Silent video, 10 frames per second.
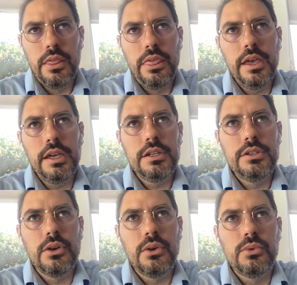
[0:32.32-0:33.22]
They
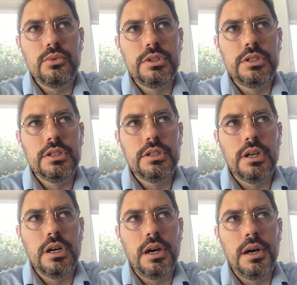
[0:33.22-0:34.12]
don't
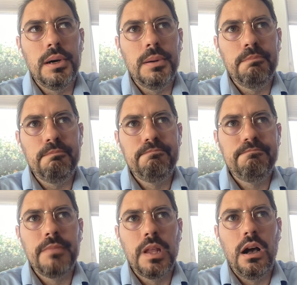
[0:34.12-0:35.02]
um,
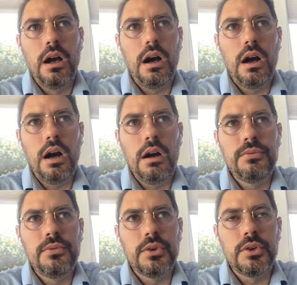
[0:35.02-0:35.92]

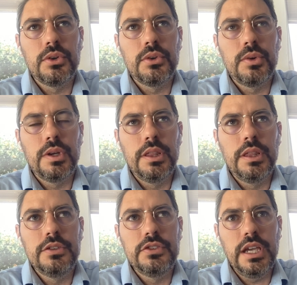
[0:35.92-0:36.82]
offer
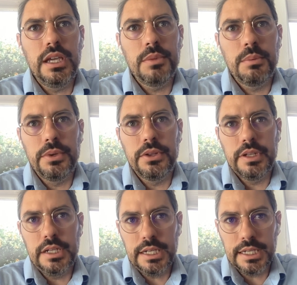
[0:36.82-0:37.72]
the same
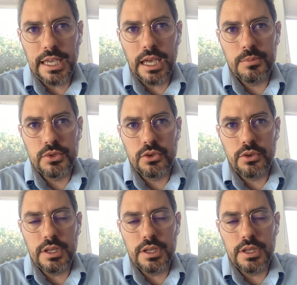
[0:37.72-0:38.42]
ability to capture the